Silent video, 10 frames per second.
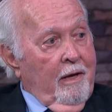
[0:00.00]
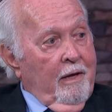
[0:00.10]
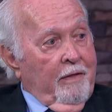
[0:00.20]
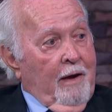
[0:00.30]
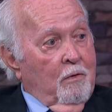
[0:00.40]

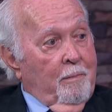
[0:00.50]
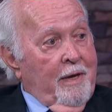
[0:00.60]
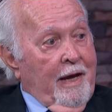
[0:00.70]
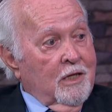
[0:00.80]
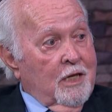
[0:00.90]
that would
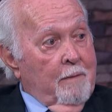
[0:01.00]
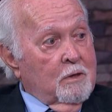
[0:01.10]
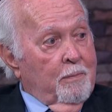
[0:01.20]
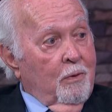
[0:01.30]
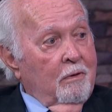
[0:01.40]
be
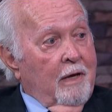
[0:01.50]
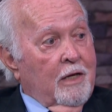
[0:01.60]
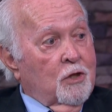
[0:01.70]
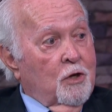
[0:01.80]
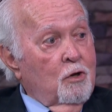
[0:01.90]
acceptable
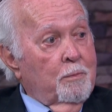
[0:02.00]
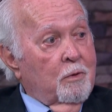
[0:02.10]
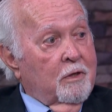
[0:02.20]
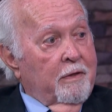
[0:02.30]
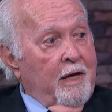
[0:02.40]
and suitable
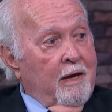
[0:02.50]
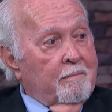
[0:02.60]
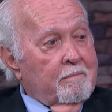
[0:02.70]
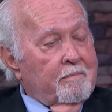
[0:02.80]
to them.